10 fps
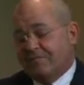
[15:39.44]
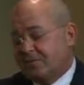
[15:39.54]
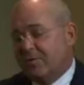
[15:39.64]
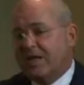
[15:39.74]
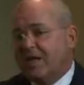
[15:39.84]

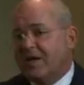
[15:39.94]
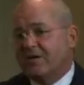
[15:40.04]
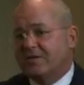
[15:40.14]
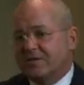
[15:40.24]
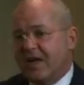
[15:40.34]
20
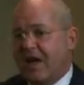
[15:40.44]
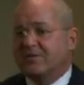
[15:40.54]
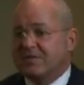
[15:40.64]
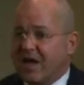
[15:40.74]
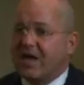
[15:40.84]
years
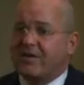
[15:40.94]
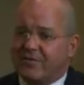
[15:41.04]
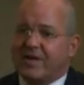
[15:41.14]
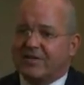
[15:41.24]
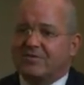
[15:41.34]
outside of
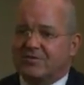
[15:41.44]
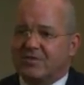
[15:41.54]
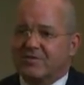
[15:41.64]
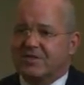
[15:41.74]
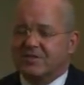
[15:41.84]
financial
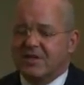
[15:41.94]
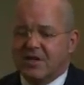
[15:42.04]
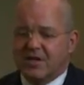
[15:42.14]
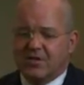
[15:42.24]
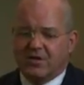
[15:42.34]
services,
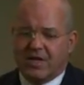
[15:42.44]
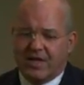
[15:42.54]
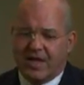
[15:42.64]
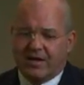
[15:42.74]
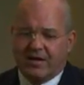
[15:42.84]

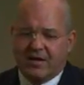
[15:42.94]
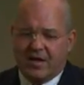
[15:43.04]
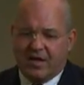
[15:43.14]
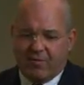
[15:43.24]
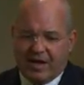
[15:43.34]
looking at
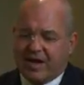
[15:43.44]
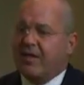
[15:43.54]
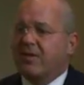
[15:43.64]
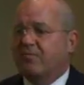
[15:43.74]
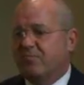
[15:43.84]
right
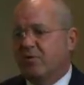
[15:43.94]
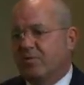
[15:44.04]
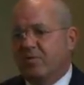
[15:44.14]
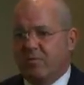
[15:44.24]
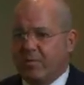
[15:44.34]
now the
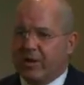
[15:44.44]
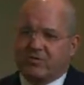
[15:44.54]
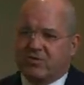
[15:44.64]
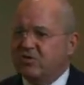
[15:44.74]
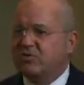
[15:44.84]
rubric
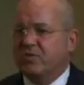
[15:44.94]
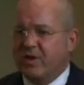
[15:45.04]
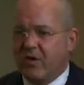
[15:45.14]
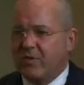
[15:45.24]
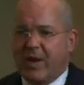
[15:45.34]
used to
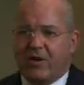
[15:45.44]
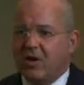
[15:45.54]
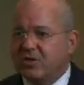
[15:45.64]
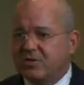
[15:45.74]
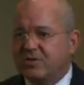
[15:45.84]
be all about
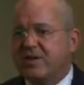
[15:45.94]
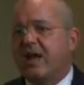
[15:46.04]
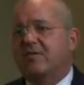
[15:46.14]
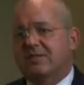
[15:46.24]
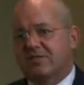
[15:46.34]
culture,
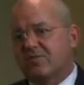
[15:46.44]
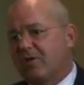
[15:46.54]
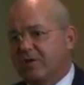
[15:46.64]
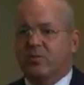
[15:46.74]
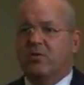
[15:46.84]
now it's
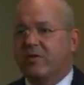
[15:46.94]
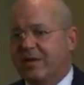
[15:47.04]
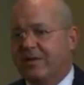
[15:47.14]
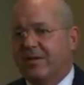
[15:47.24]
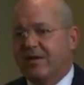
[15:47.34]
called
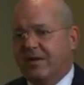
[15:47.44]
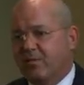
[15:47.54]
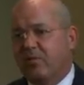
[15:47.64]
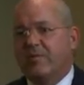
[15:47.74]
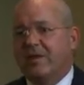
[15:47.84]
employment
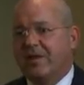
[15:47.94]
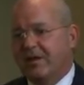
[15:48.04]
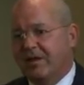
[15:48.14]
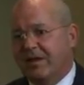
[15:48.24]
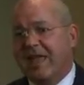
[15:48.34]

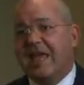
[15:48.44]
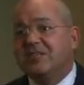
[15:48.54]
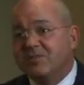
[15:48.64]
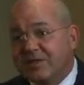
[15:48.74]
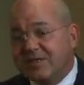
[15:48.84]

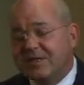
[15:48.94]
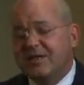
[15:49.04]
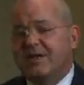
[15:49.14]
engagement,